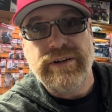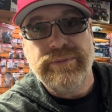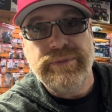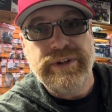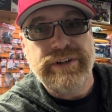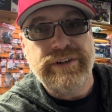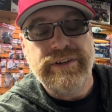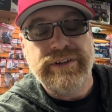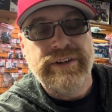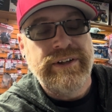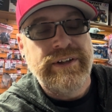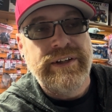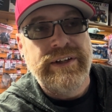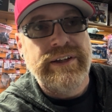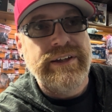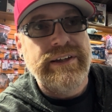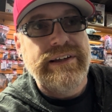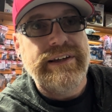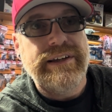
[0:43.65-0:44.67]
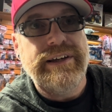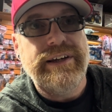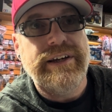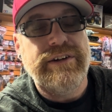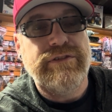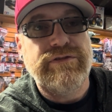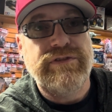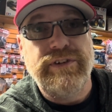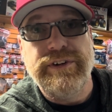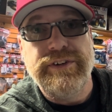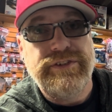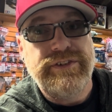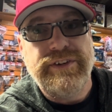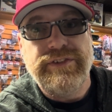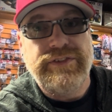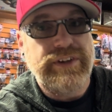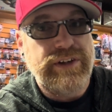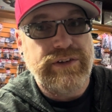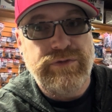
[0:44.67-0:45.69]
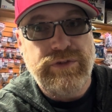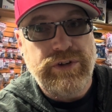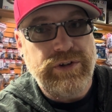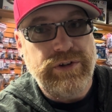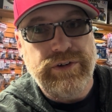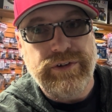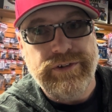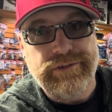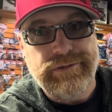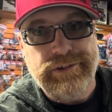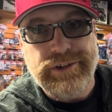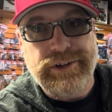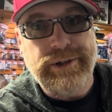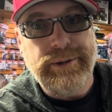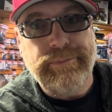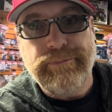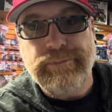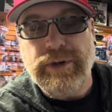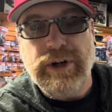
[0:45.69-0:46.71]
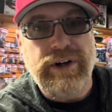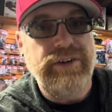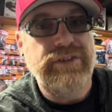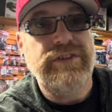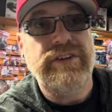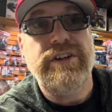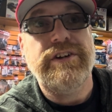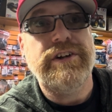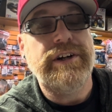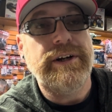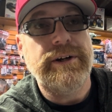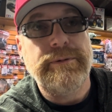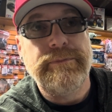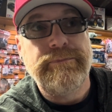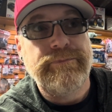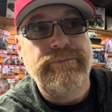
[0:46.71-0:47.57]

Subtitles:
I mean, for instance, like if you go and look up RC car,